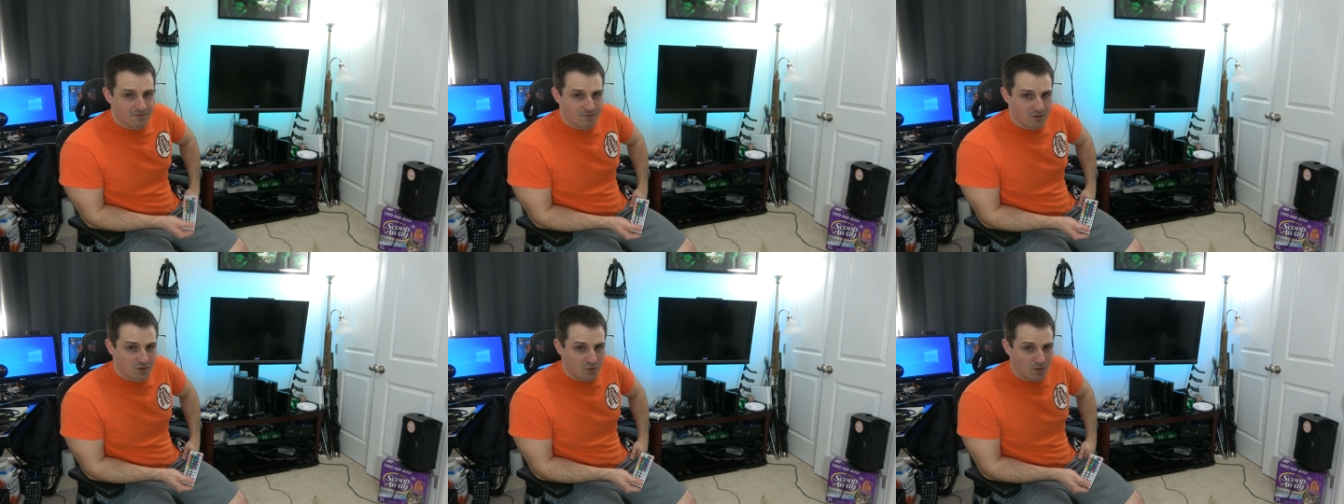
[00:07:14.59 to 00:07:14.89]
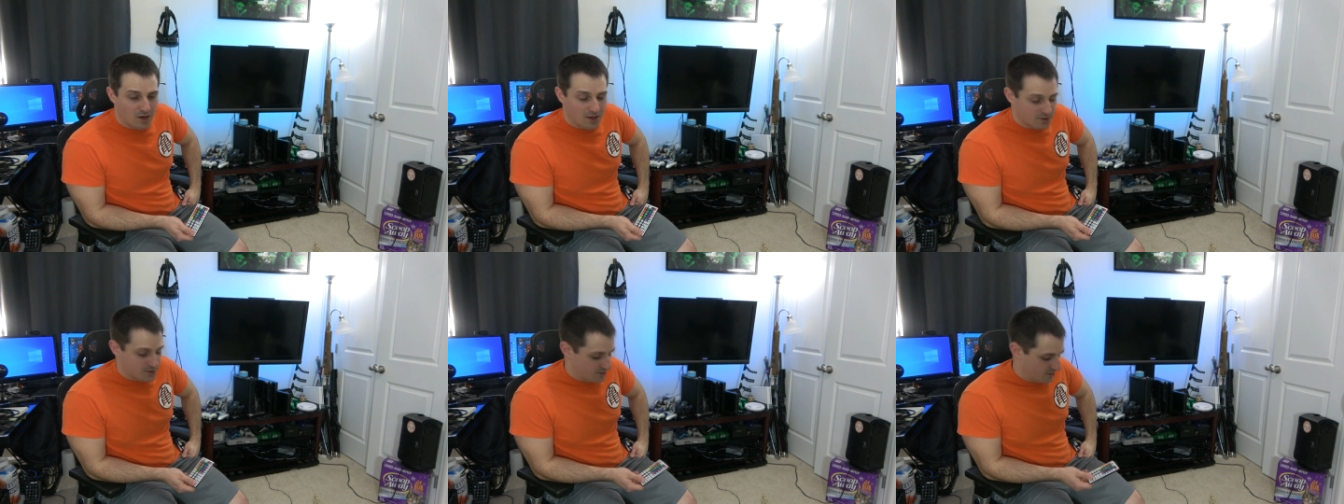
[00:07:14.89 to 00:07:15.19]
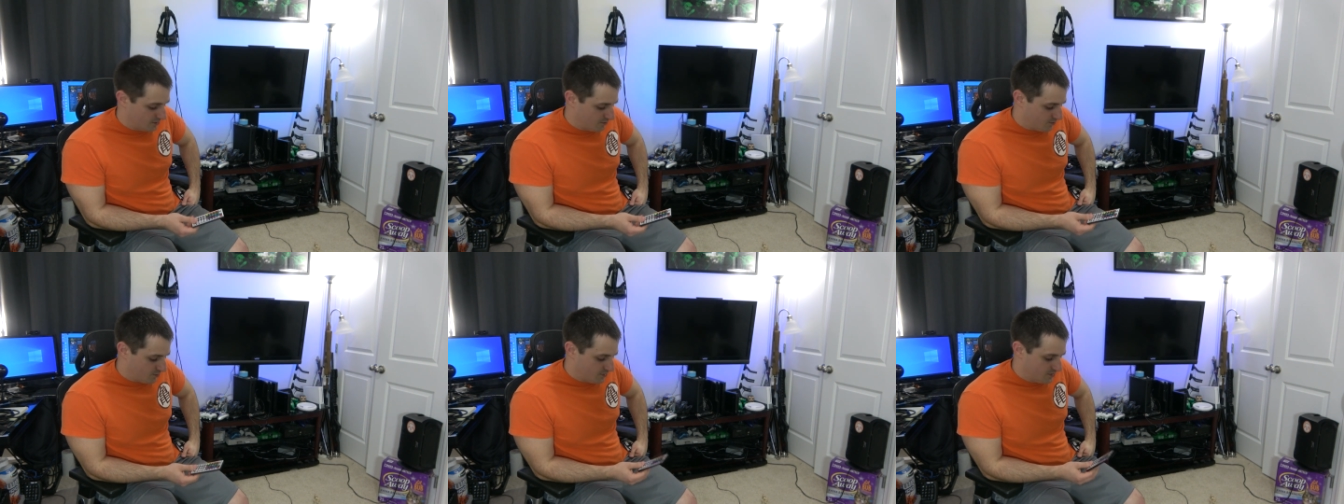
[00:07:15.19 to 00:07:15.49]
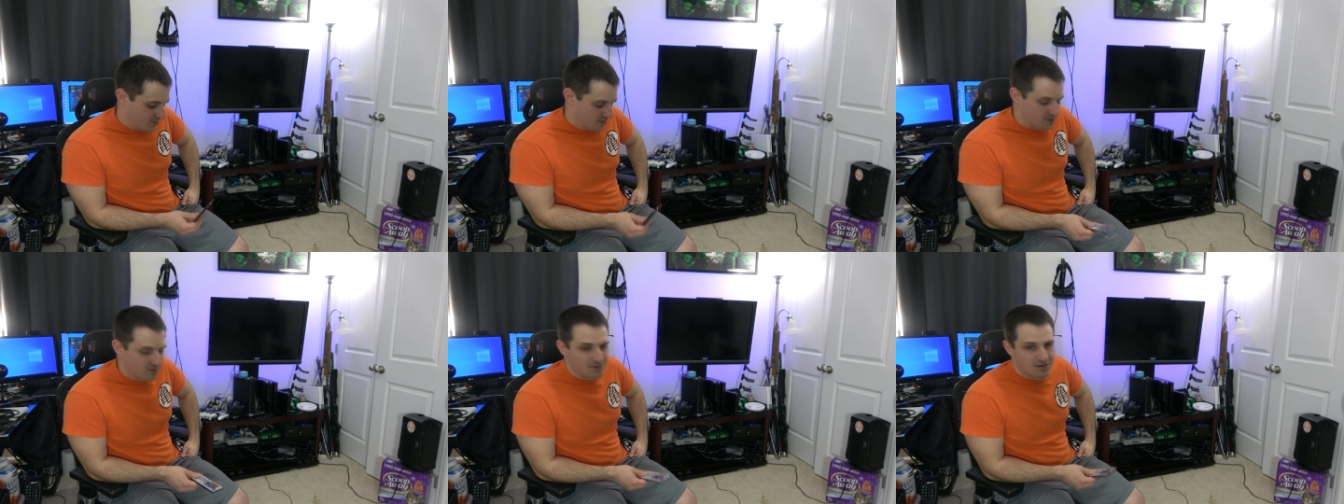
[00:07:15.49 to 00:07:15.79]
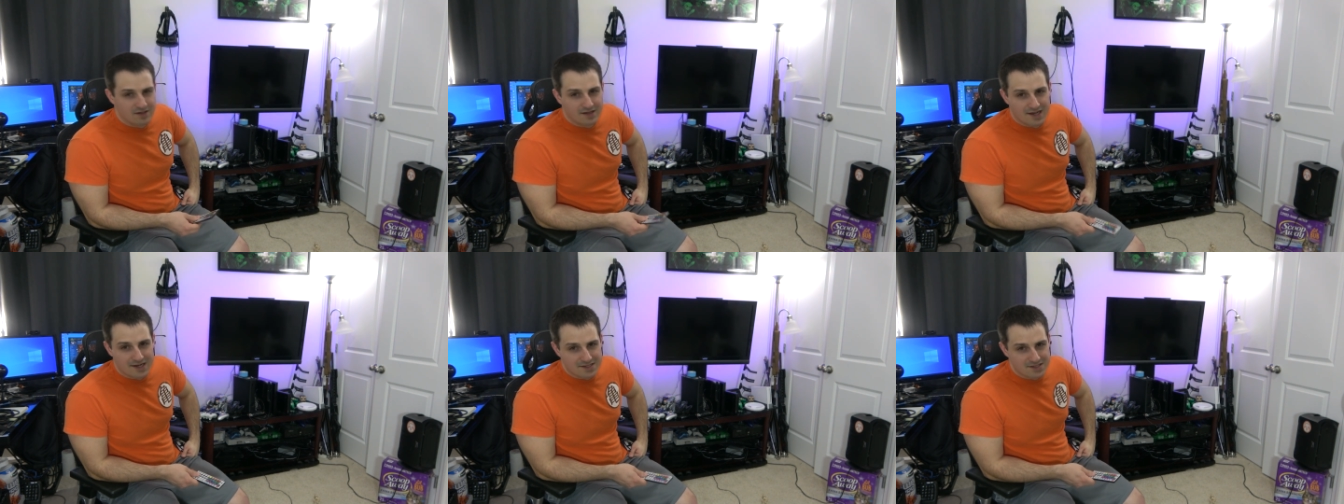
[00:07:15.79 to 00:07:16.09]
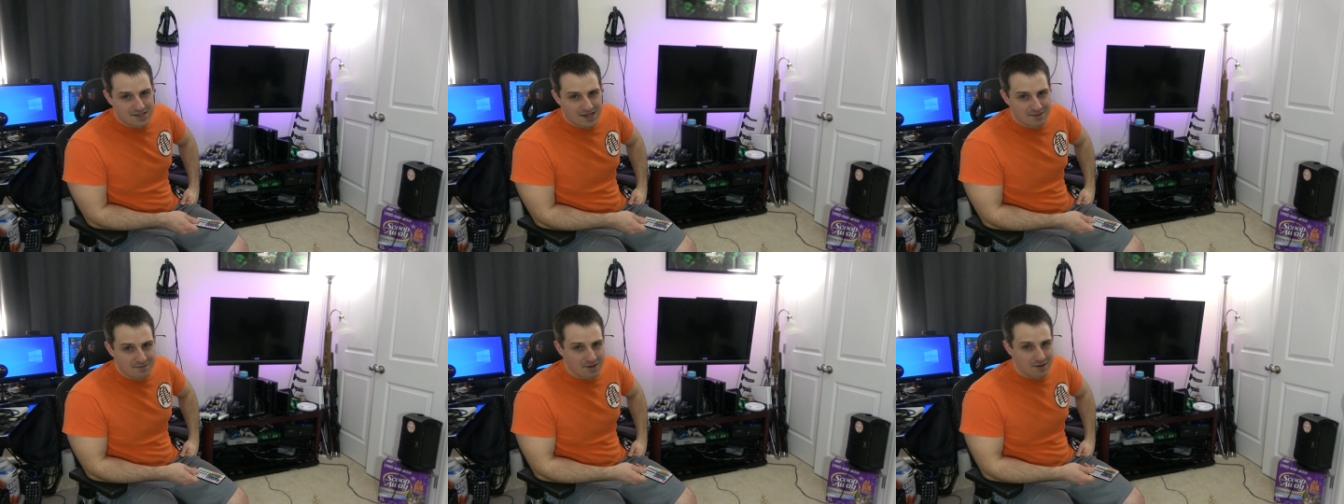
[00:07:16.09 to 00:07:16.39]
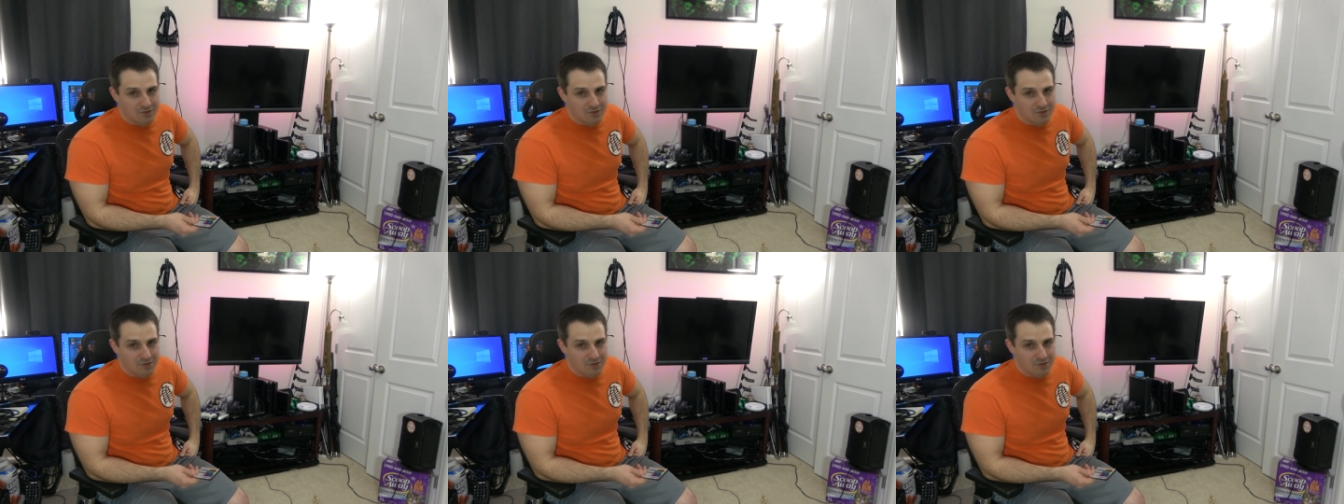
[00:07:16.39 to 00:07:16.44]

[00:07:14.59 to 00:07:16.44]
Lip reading: for watching. Please tune in next time.